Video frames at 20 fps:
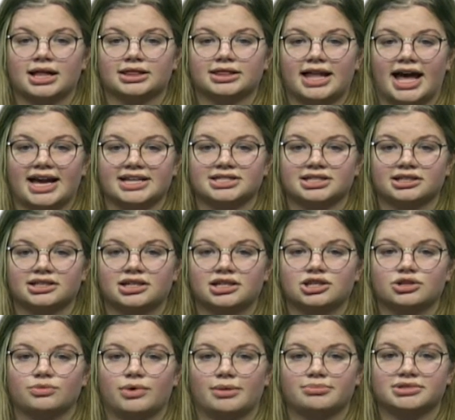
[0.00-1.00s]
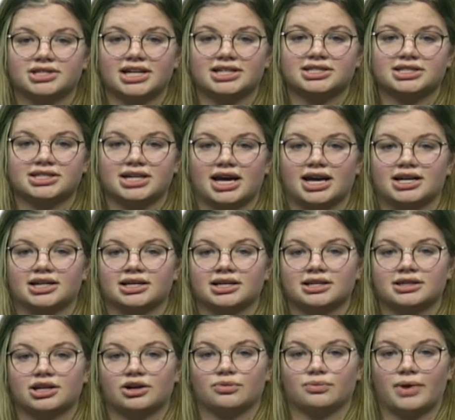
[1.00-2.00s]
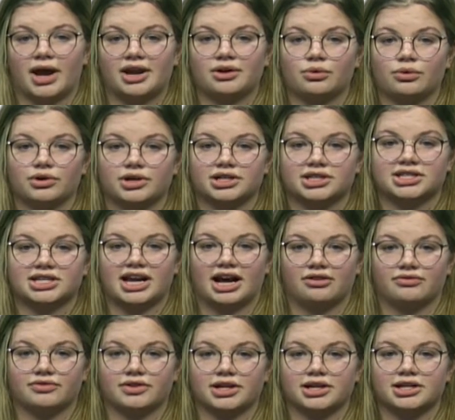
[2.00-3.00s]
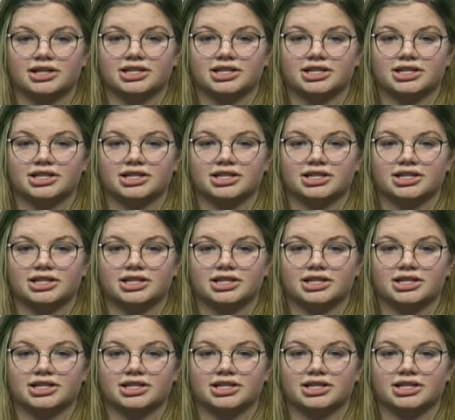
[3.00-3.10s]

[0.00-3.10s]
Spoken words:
Lastly, the website said that a red-oriented outfit